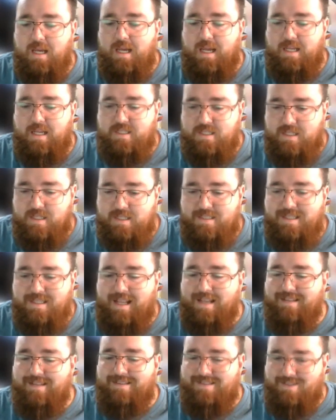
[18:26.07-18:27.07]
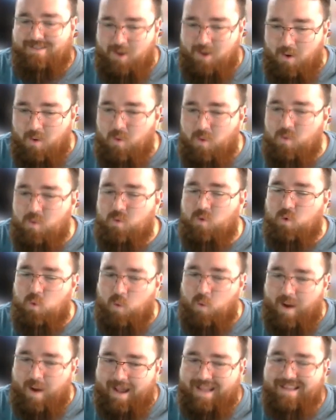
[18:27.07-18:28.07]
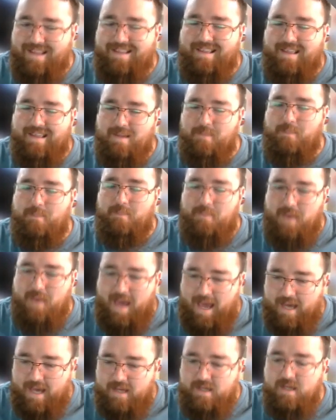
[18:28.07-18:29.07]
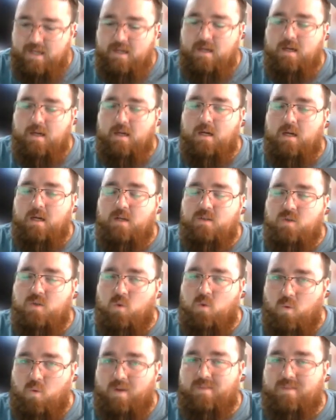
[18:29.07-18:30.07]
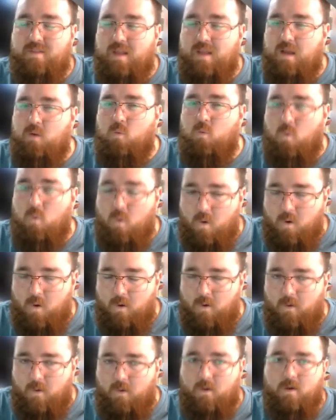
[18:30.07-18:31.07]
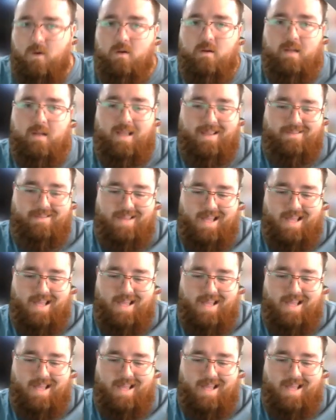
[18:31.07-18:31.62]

It's just they don't quite get back to what they were in